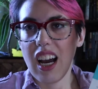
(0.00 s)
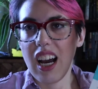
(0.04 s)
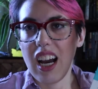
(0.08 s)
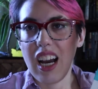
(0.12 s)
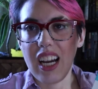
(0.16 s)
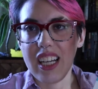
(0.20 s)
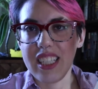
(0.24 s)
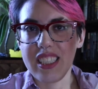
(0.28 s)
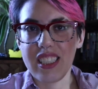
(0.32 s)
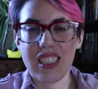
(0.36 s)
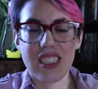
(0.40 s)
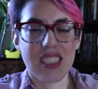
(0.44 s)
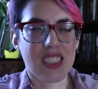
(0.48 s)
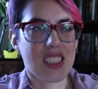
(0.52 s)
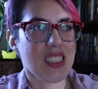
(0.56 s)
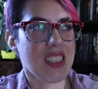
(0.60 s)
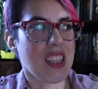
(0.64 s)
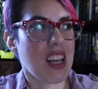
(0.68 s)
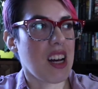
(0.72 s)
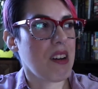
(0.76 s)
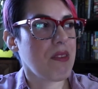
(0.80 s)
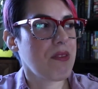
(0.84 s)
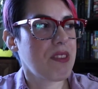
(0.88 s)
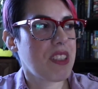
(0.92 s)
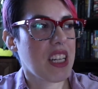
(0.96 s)
I just
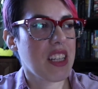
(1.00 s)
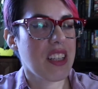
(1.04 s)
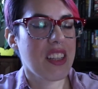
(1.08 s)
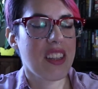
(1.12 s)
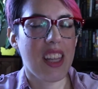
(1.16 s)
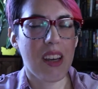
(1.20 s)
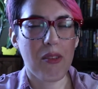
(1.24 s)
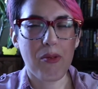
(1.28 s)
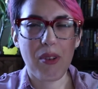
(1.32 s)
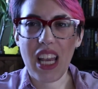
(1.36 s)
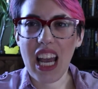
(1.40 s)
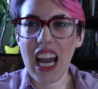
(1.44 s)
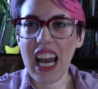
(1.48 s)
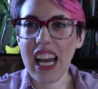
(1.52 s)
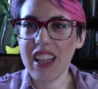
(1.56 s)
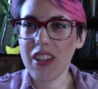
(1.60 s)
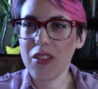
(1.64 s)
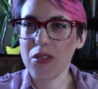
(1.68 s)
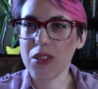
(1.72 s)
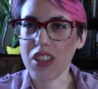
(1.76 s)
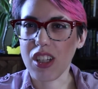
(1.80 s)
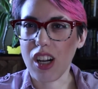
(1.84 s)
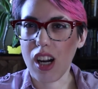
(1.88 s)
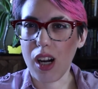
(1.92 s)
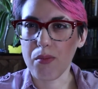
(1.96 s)
loved that we had
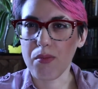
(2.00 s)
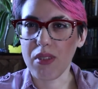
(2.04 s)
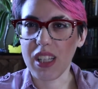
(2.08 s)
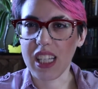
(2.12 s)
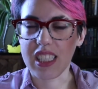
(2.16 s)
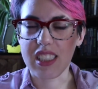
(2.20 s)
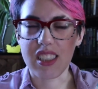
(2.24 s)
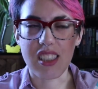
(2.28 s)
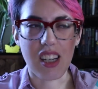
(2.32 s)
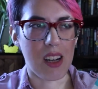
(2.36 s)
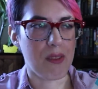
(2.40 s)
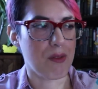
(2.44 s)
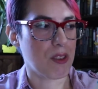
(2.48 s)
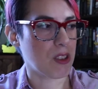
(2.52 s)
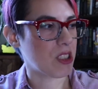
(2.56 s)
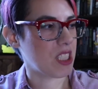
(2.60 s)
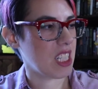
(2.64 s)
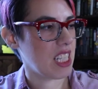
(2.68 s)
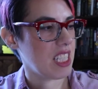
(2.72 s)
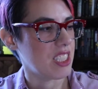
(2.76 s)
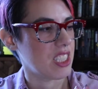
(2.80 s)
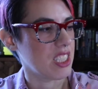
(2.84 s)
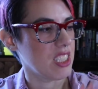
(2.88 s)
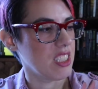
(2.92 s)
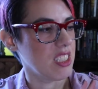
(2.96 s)
those complex
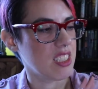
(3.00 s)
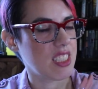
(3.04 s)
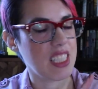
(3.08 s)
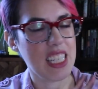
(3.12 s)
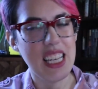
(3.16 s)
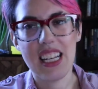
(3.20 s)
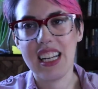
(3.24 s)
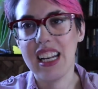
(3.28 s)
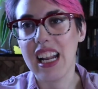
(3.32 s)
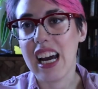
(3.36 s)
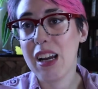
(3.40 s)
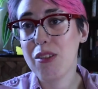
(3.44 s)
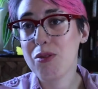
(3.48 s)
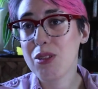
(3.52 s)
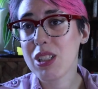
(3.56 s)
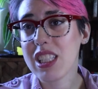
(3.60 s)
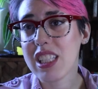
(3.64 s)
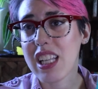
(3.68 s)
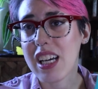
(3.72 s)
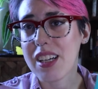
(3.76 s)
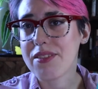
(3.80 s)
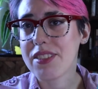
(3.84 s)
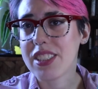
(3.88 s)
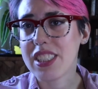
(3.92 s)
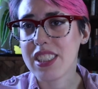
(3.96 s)
conversations, and I would
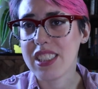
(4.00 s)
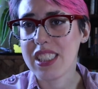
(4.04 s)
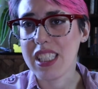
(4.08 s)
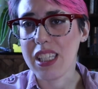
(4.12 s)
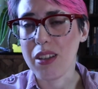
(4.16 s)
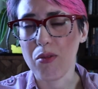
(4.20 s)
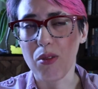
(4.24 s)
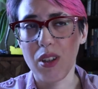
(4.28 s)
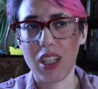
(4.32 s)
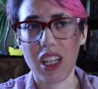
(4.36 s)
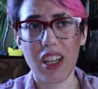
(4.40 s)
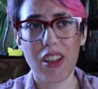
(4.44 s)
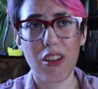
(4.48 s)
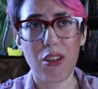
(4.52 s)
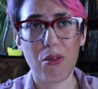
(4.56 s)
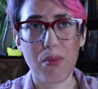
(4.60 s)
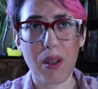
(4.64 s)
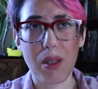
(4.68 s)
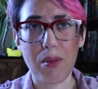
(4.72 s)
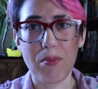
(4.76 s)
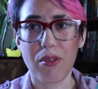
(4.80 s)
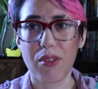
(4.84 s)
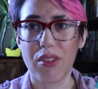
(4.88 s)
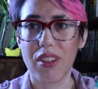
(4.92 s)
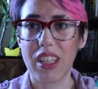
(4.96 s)
love to see what other
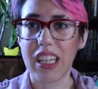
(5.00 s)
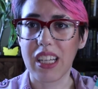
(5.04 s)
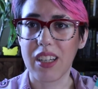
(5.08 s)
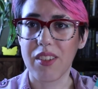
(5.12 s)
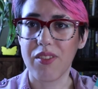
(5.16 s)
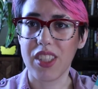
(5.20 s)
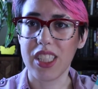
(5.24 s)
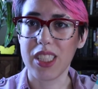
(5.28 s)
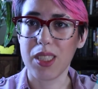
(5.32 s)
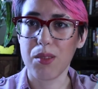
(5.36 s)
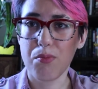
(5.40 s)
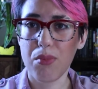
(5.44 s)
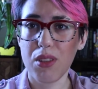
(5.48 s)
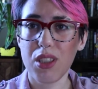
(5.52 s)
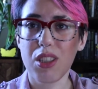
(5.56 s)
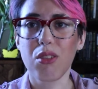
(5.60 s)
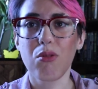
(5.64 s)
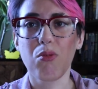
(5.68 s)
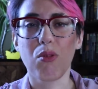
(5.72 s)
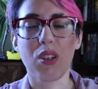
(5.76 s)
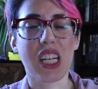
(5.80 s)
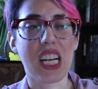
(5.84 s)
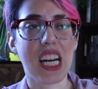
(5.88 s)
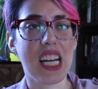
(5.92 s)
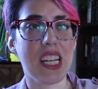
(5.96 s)
people think of this
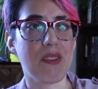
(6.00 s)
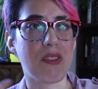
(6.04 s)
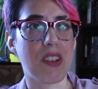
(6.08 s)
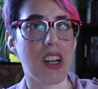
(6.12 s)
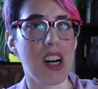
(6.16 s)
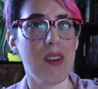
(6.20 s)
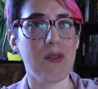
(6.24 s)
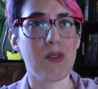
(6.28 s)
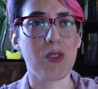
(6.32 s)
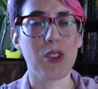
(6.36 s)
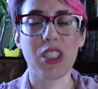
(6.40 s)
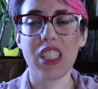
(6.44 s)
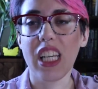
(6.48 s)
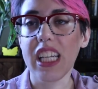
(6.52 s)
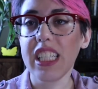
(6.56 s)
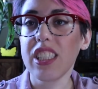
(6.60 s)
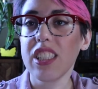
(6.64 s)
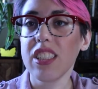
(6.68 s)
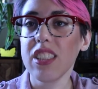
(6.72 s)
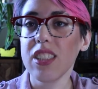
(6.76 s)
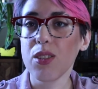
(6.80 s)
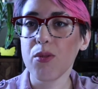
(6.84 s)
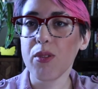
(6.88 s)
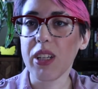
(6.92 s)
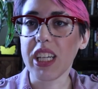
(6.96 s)
book, what kind of
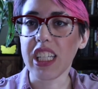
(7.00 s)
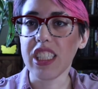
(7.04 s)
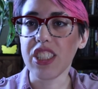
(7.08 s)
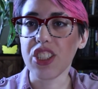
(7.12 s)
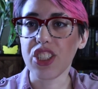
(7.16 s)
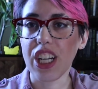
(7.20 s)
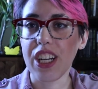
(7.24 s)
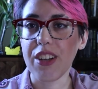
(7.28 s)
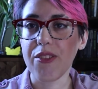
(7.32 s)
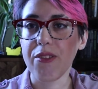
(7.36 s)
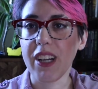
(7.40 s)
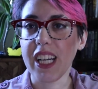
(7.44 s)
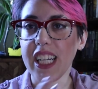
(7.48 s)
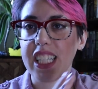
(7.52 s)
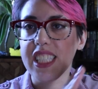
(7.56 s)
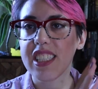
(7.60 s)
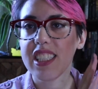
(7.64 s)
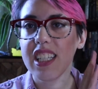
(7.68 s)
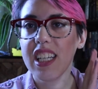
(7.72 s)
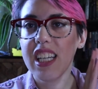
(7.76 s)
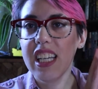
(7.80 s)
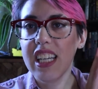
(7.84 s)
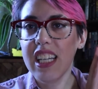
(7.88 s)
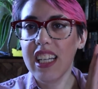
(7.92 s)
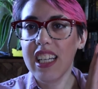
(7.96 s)
conversations we can
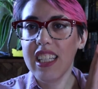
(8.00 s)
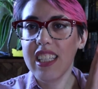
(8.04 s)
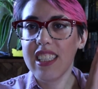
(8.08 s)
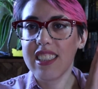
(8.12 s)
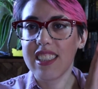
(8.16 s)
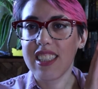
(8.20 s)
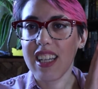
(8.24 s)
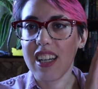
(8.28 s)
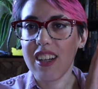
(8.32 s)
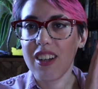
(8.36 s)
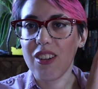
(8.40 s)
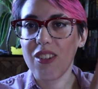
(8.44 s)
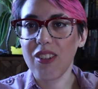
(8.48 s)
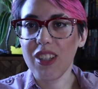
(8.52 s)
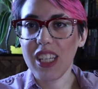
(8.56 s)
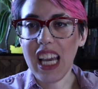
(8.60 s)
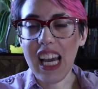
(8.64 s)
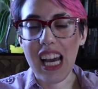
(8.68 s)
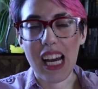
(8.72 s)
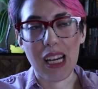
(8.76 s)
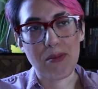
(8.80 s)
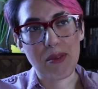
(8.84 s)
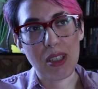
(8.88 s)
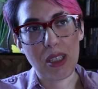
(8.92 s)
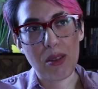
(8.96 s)
generate. So
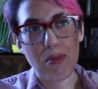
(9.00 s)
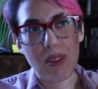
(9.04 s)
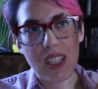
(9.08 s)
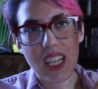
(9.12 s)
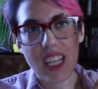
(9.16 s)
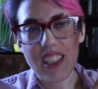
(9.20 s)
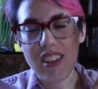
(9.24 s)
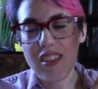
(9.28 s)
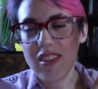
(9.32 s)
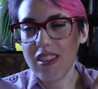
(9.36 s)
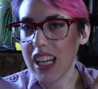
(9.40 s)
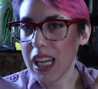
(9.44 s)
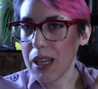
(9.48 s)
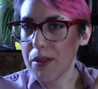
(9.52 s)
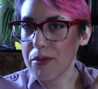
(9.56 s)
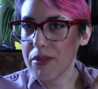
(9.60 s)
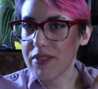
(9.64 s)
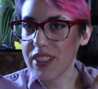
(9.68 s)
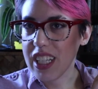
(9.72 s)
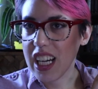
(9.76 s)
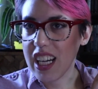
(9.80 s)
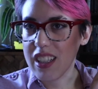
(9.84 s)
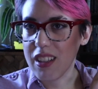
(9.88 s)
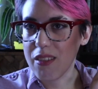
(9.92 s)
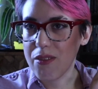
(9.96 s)
yeah, I'm going to play a little game of
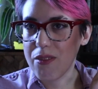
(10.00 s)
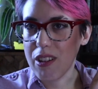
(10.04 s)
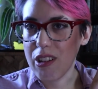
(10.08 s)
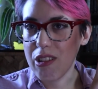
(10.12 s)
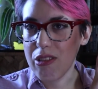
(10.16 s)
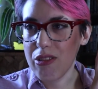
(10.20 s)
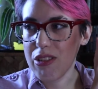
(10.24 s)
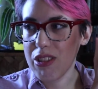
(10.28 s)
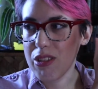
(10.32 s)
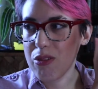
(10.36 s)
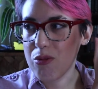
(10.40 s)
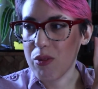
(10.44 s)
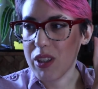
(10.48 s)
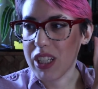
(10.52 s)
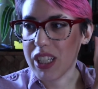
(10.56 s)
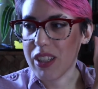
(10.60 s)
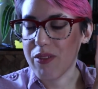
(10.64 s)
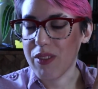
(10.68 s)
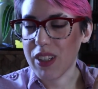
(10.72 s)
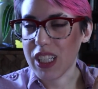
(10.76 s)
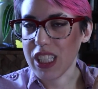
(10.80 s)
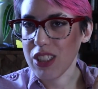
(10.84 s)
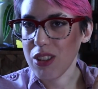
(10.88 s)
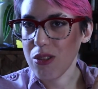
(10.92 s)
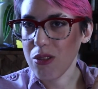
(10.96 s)
telephone with
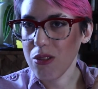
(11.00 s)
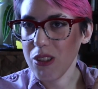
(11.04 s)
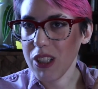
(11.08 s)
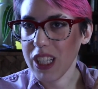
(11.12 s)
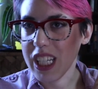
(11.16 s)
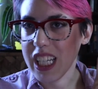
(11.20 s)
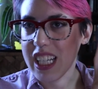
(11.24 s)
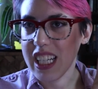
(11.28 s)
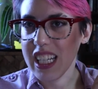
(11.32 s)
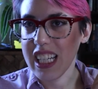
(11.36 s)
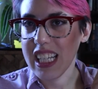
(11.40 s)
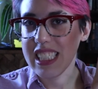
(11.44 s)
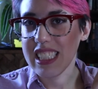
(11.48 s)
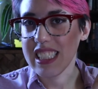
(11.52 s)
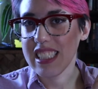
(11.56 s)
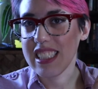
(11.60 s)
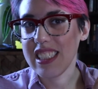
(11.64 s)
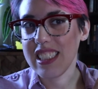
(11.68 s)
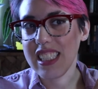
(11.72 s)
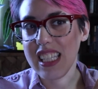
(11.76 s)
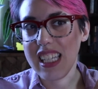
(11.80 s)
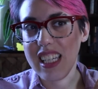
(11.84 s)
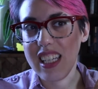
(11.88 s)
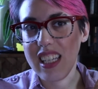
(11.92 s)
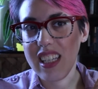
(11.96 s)
Victoria and
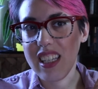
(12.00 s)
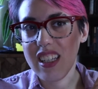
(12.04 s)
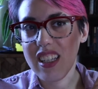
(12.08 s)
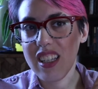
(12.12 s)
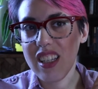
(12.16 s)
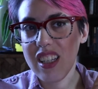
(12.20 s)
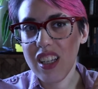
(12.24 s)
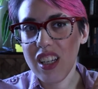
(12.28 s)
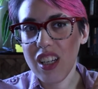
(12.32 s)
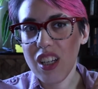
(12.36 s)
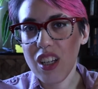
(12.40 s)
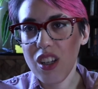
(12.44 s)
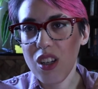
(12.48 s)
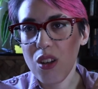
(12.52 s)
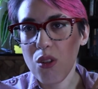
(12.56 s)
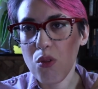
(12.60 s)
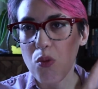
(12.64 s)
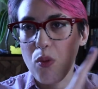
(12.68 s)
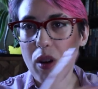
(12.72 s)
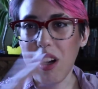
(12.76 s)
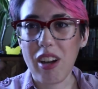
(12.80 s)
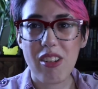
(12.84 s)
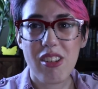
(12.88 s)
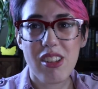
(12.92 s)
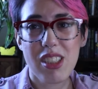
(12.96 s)
see
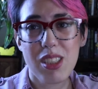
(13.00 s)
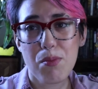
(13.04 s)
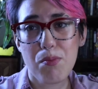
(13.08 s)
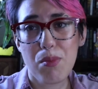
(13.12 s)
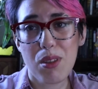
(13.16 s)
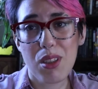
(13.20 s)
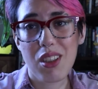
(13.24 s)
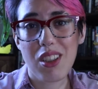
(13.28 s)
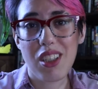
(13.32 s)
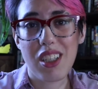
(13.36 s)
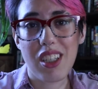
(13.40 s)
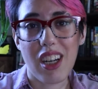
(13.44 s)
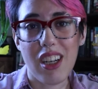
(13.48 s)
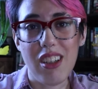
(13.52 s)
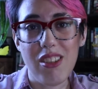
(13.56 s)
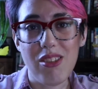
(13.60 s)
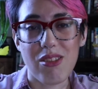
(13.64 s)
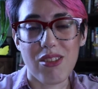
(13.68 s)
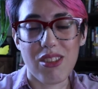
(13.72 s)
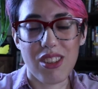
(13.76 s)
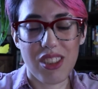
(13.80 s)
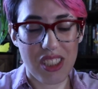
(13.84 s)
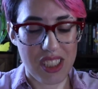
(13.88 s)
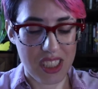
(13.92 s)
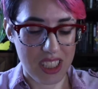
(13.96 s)
where this book
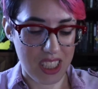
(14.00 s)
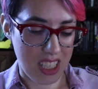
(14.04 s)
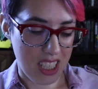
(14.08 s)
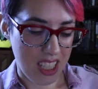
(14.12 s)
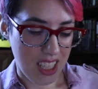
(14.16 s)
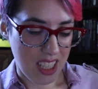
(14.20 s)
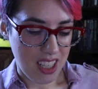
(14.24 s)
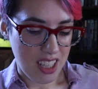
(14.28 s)
goes.